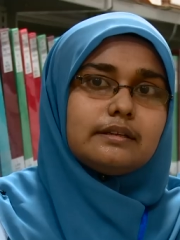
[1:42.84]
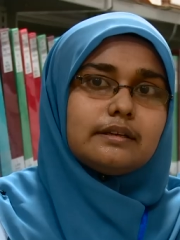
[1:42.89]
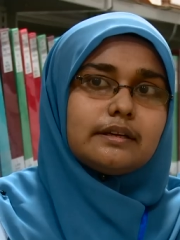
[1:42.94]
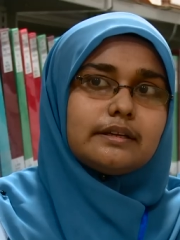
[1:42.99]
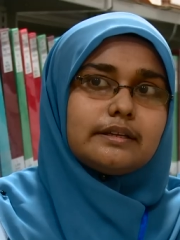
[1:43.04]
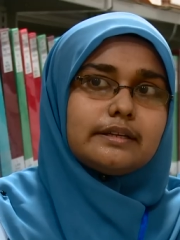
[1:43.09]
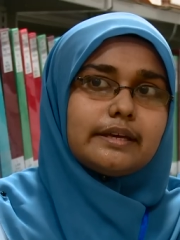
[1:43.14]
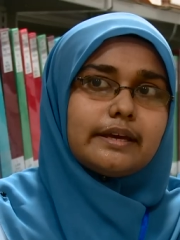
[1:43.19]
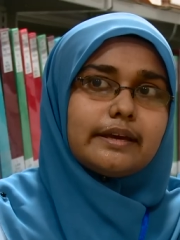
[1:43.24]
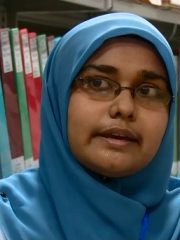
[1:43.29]

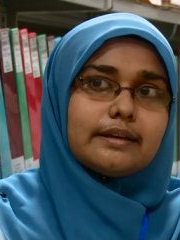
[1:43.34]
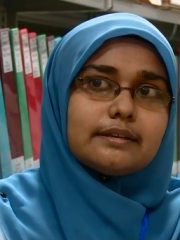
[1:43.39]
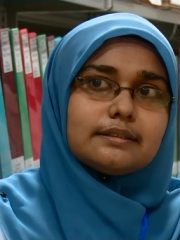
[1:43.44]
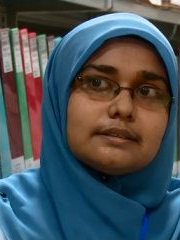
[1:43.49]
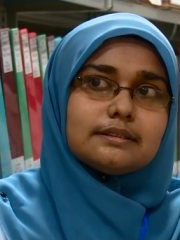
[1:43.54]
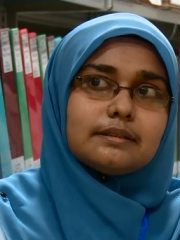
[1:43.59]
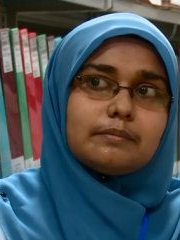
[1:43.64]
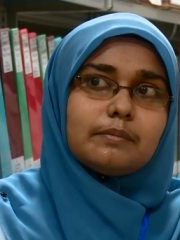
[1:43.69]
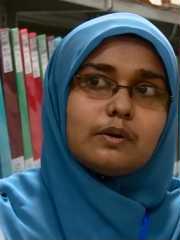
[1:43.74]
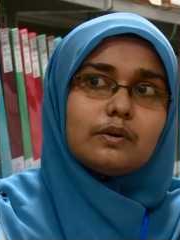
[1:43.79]
It
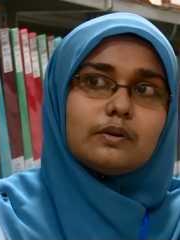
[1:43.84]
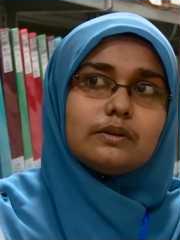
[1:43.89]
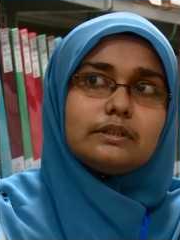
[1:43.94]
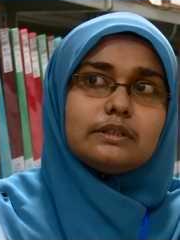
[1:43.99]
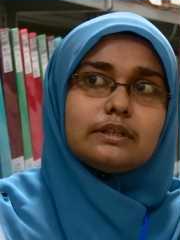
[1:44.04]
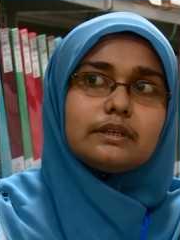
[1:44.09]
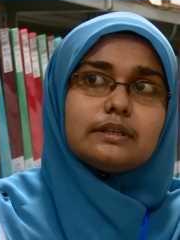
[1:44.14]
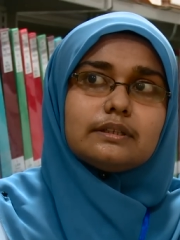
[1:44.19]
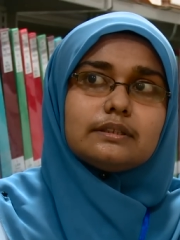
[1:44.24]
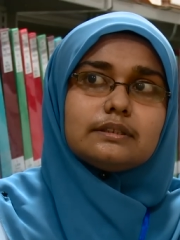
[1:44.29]
takes about
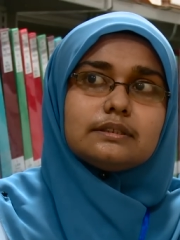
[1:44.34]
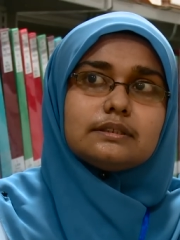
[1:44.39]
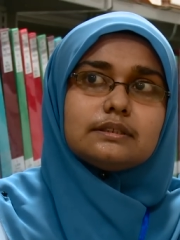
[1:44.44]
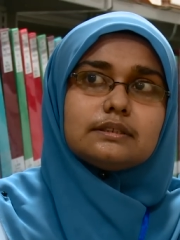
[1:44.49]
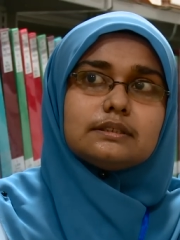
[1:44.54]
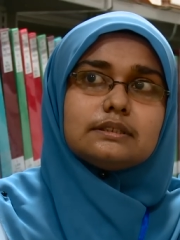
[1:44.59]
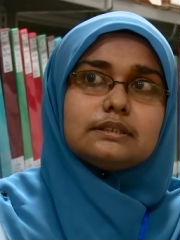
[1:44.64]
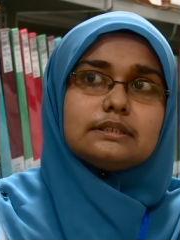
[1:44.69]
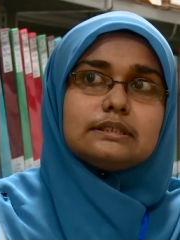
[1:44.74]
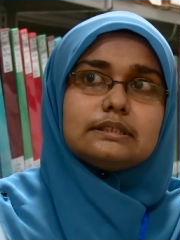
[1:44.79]

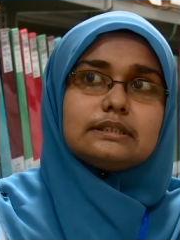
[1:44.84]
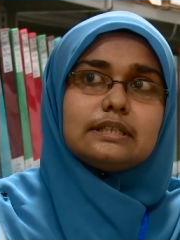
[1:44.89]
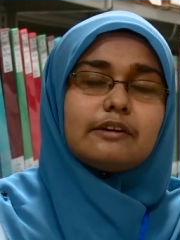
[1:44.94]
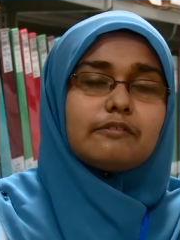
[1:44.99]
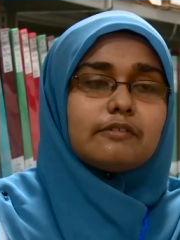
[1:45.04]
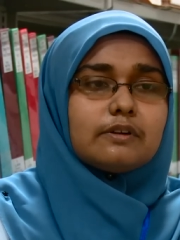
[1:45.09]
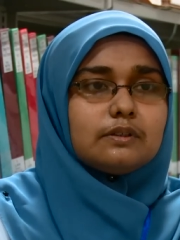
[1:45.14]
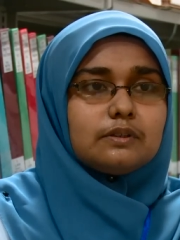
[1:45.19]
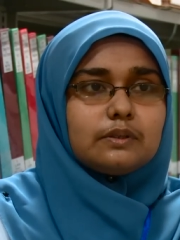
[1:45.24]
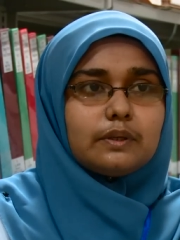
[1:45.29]

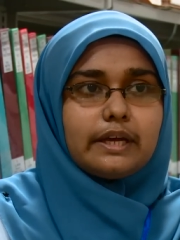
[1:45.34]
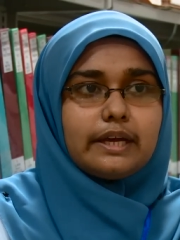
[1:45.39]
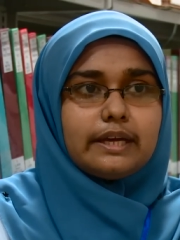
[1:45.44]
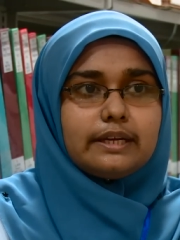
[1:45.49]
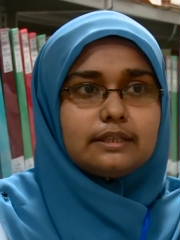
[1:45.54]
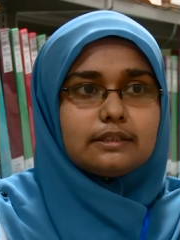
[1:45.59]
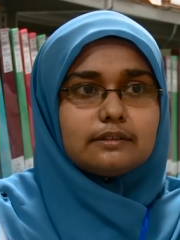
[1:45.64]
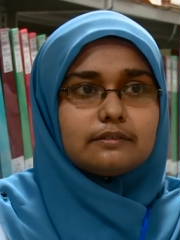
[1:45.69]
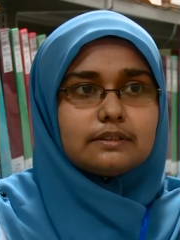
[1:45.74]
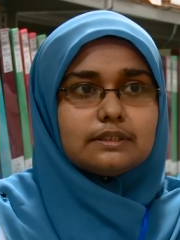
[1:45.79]
7 to
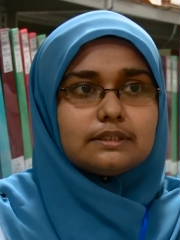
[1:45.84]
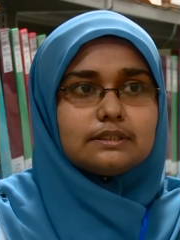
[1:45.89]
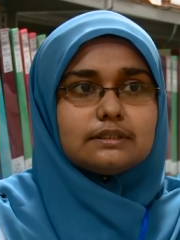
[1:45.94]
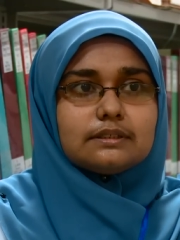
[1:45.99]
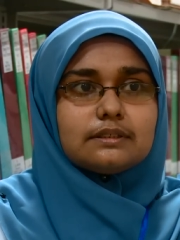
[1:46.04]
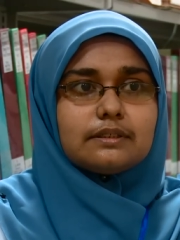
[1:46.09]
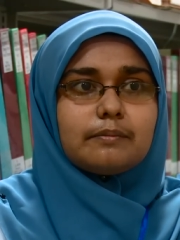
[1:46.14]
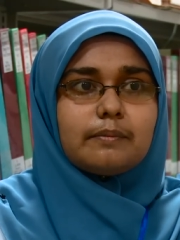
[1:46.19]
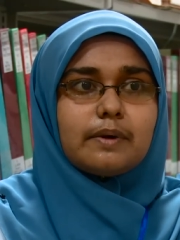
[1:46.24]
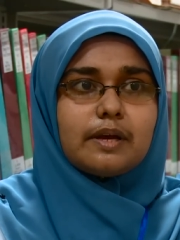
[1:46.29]
8
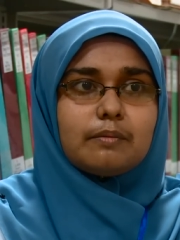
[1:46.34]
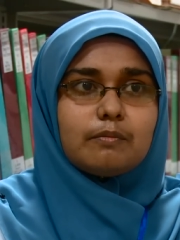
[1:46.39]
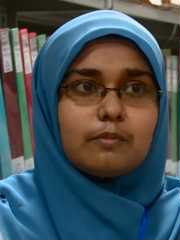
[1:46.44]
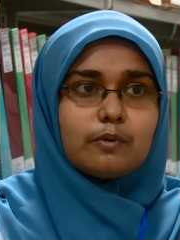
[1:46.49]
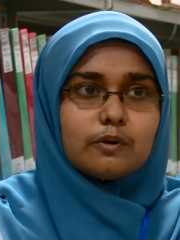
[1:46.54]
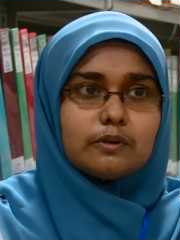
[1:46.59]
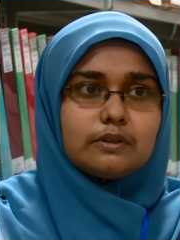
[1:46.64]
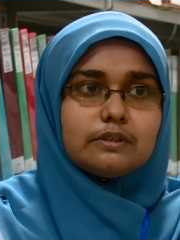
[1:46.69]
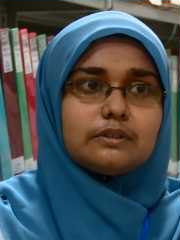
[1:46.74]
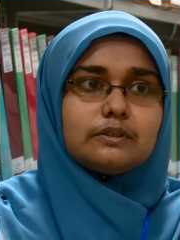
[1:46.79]
hours by
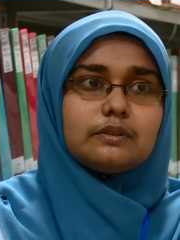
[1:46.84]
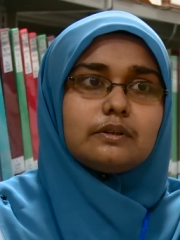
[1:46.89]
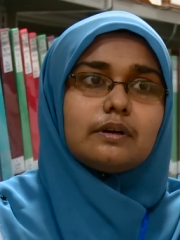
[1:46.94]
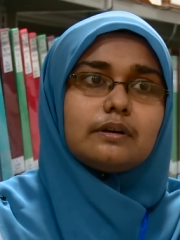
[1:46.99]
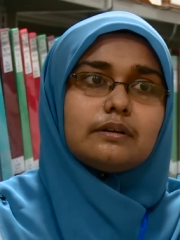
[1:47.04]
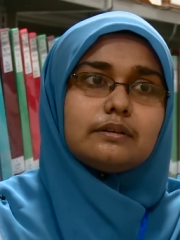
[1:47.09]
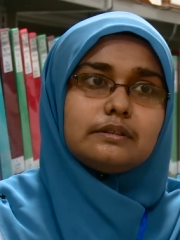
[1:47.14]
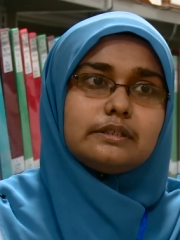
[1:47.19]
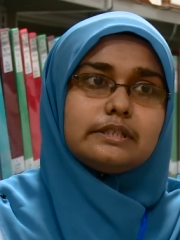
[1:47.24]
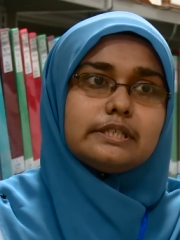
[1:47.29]
boat to
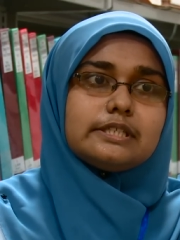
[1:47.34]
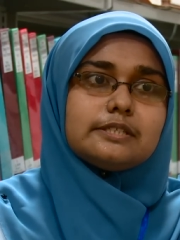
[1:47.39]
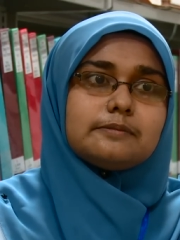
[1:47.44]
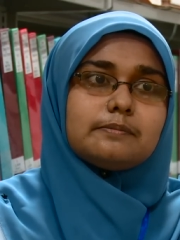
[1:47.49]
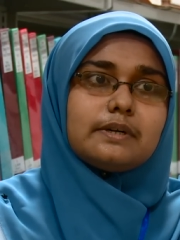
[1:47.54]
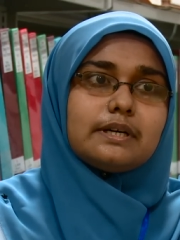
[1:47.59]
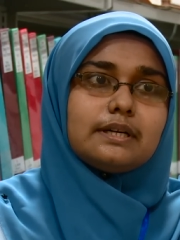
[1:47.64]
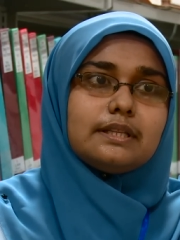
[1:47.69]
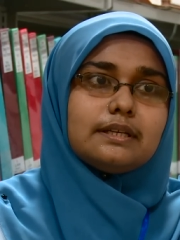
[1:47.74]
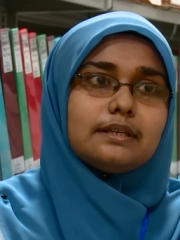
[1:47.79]

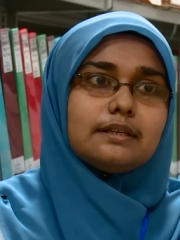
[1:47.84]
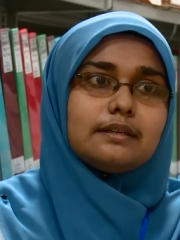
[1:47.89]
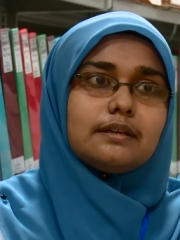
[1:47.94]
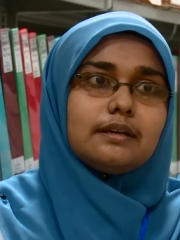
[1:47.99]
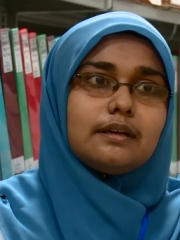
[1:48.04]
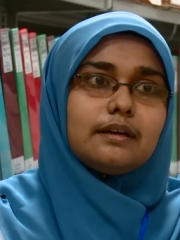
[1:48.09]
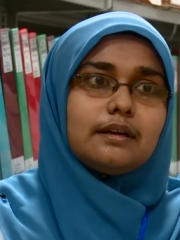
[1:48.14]
Treesmalay,